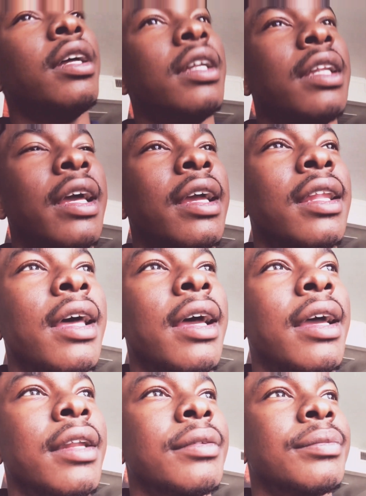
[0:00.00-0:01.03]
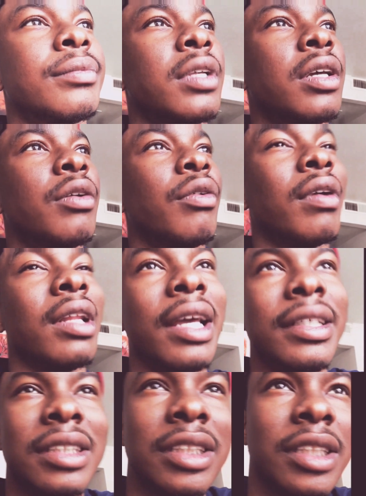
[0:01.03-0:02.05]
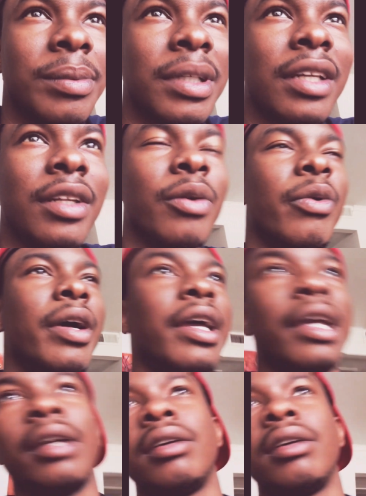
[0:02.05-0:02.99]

They let relationships get in the way,